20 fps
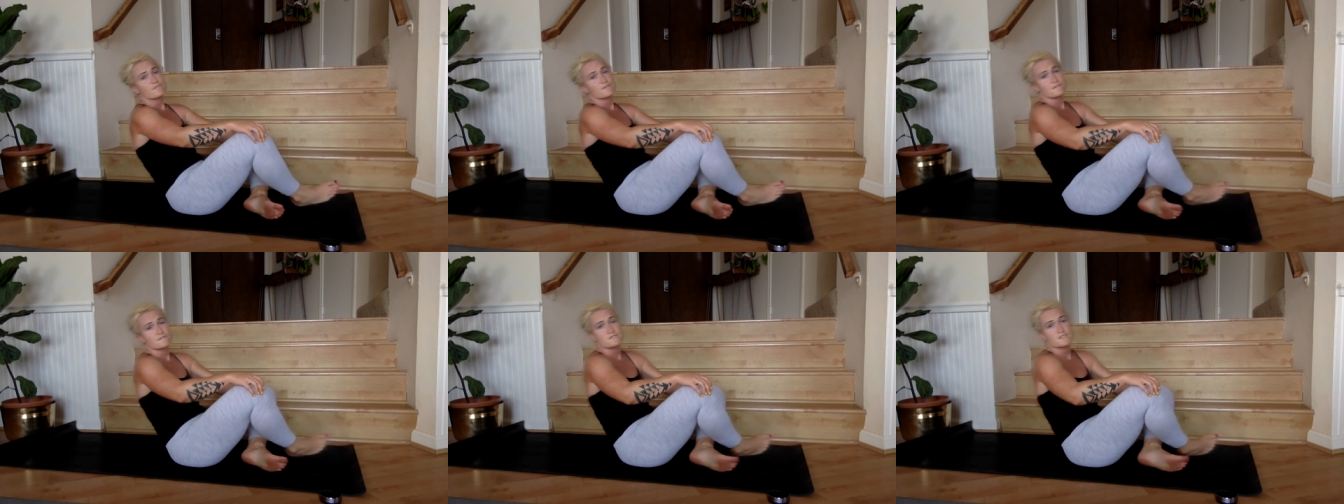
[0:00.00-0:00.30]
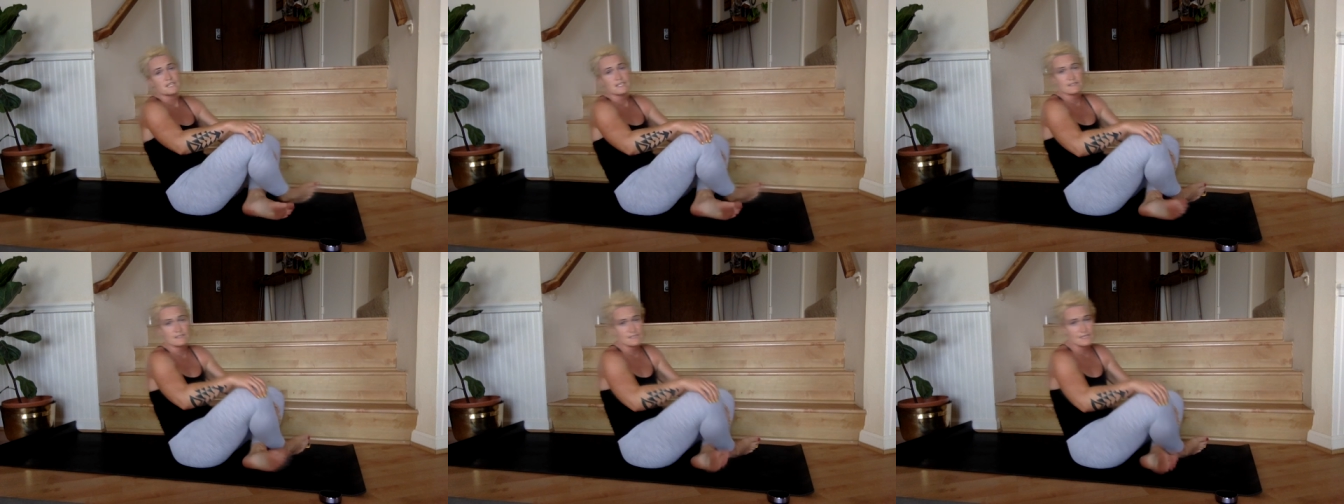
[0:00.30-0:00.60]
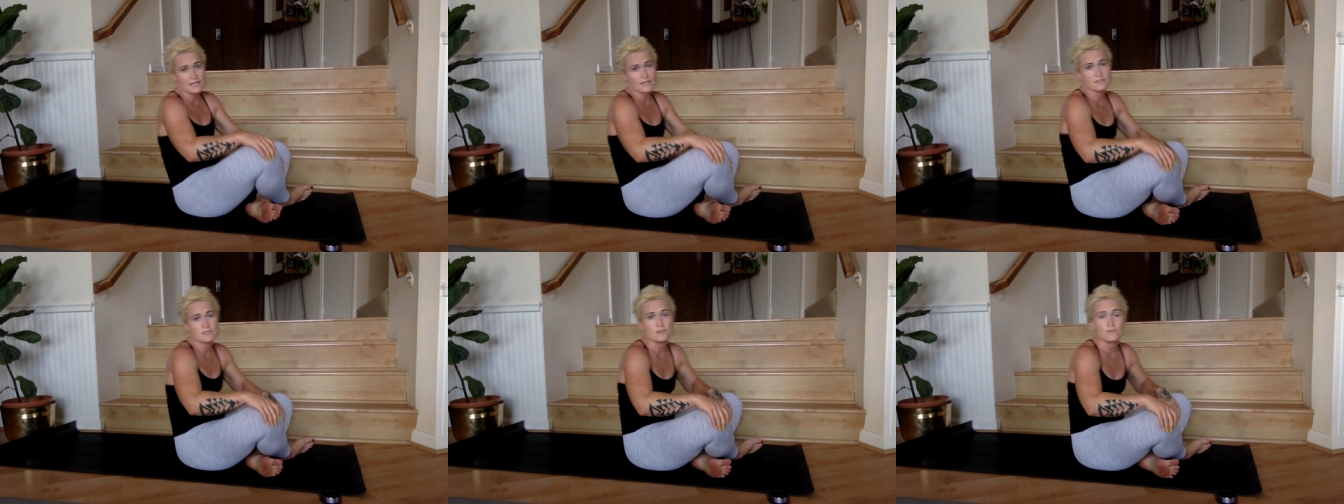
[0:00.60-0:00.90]
only like
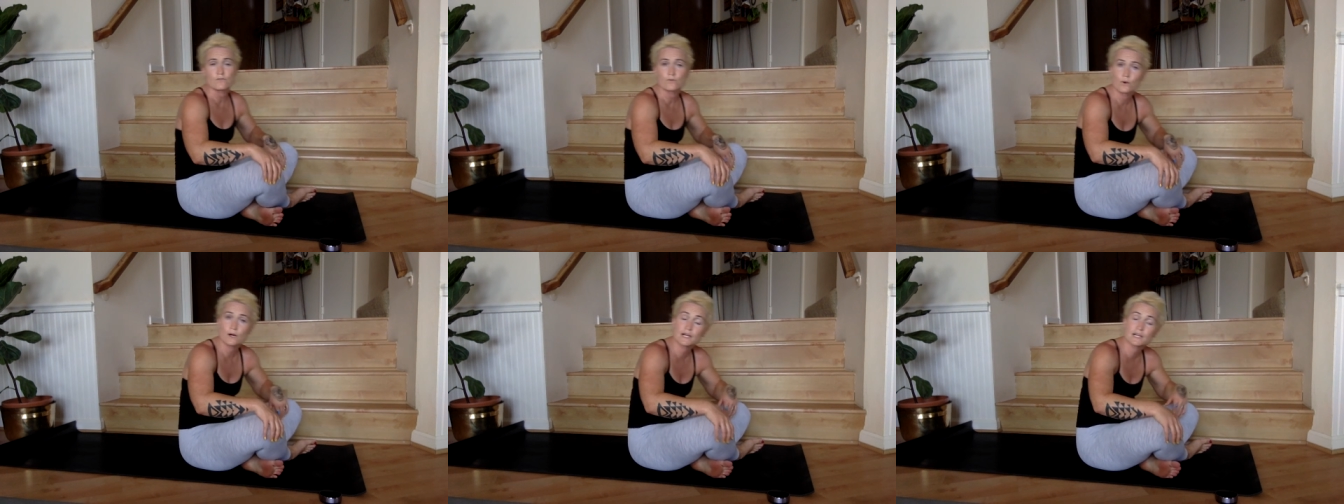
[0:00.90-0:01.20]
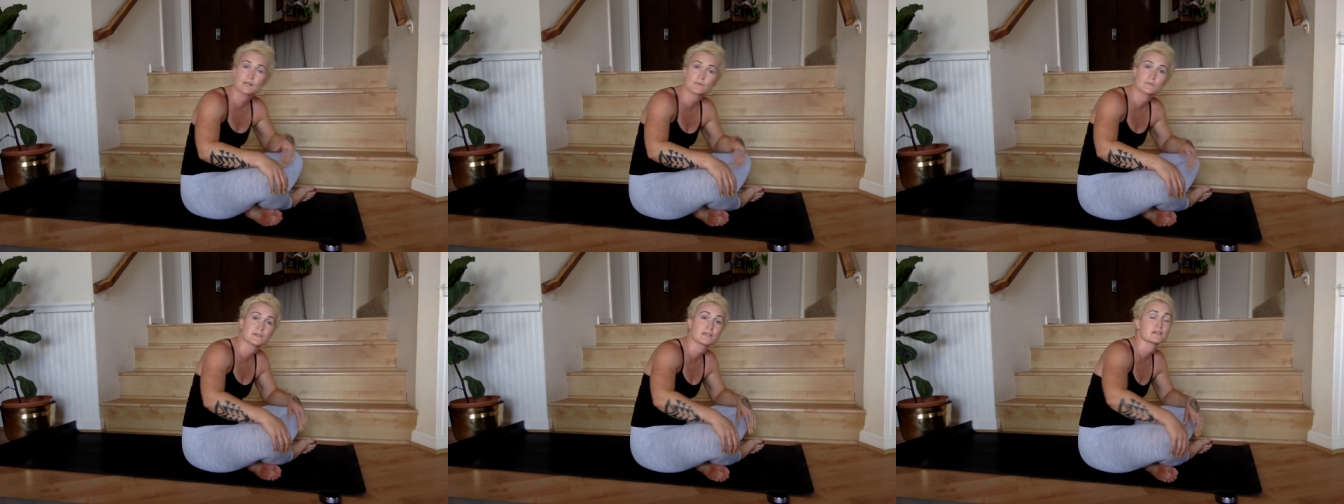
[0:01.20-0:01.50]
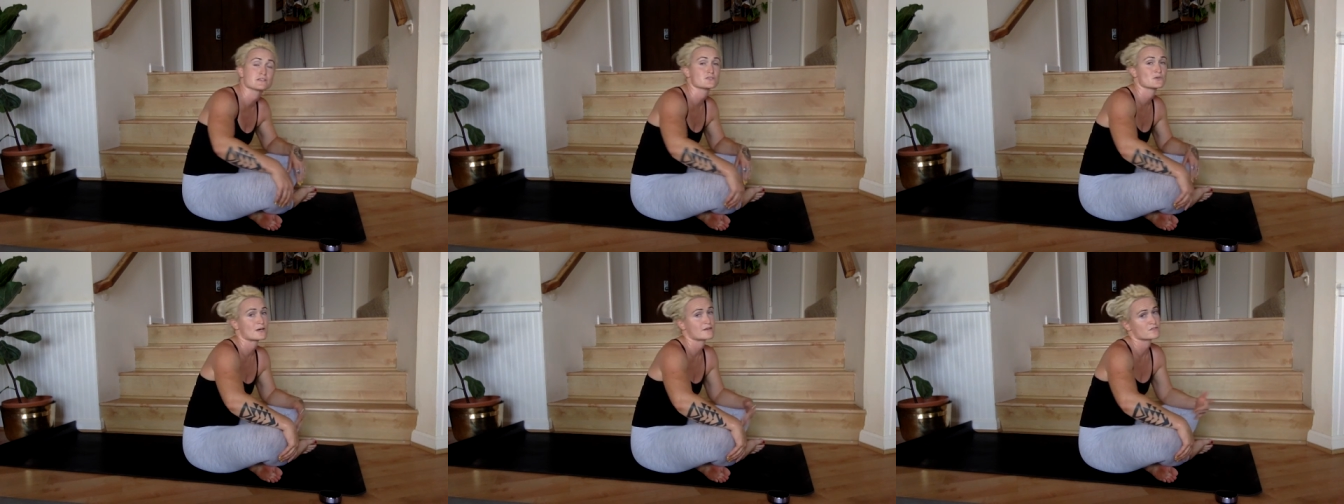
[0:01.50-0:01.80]
15 seconds of
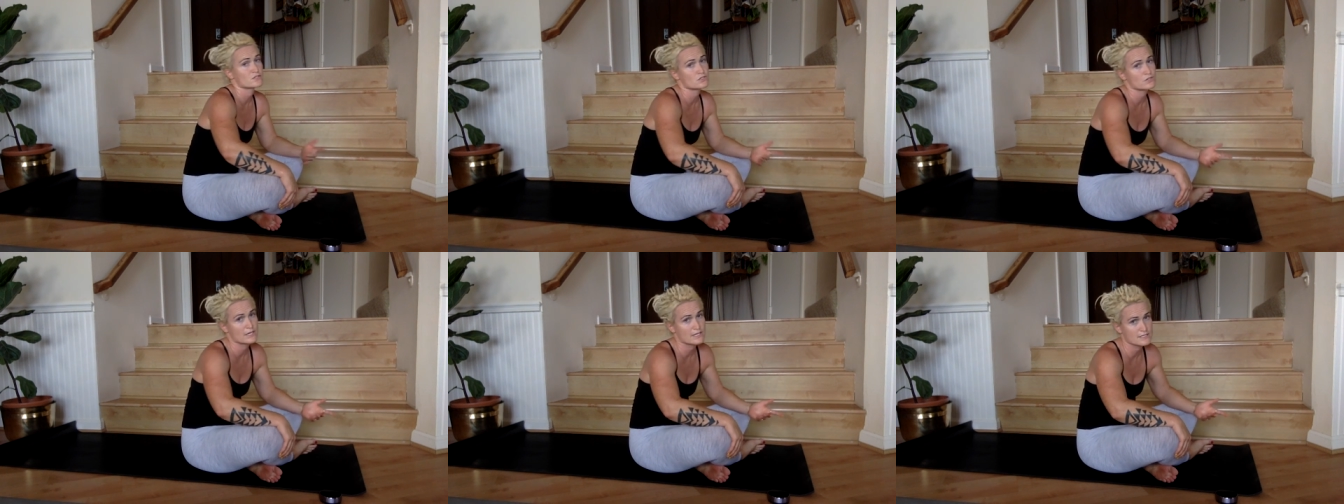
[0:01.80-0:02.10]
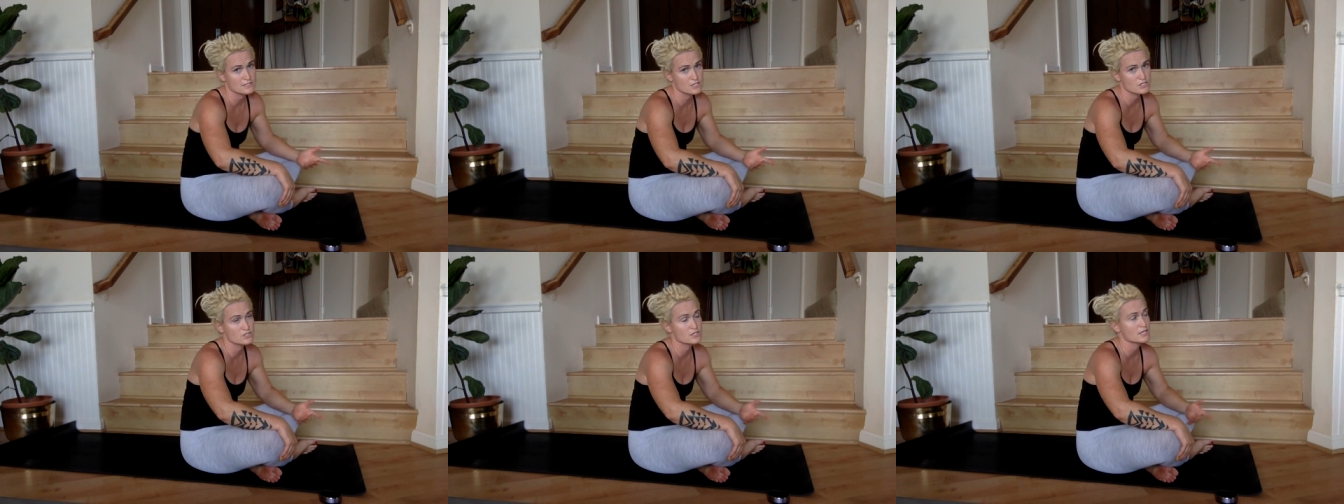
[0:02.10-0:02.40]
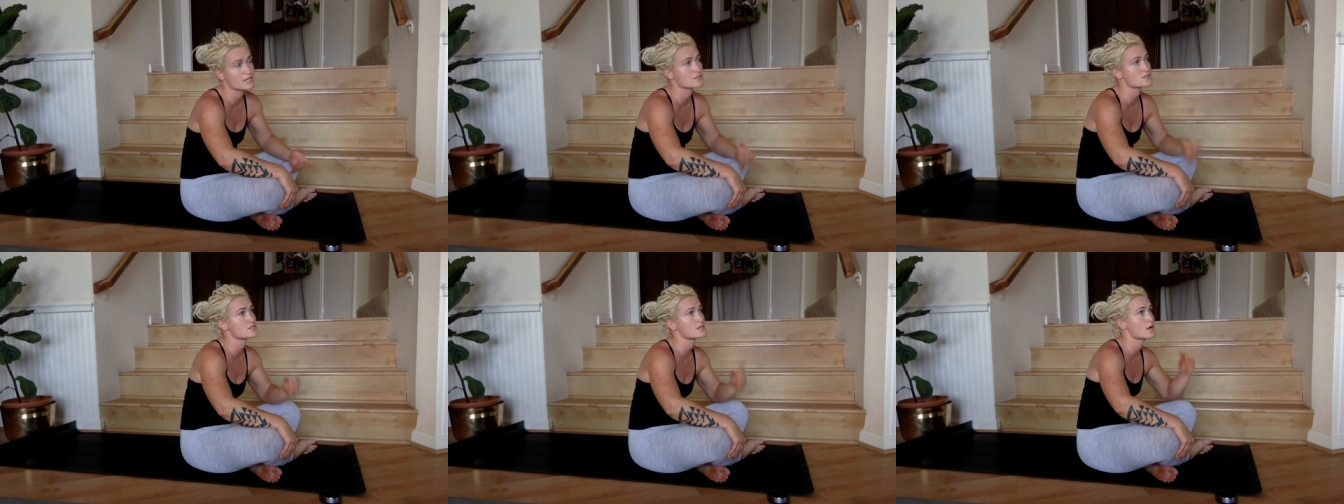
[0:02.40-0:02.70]
work because you have to
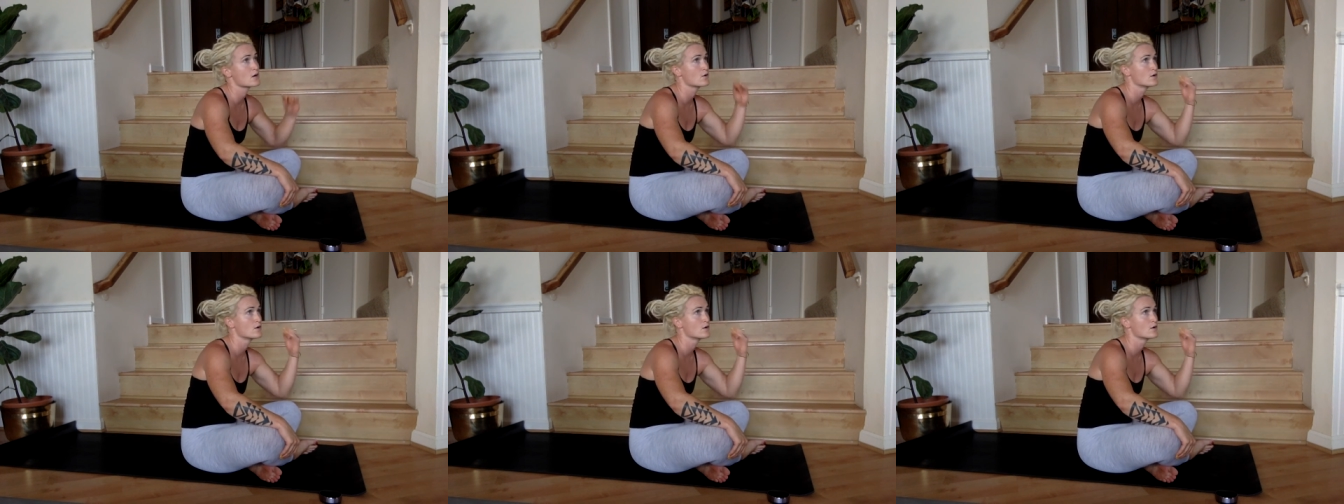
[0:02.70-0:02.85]
transition.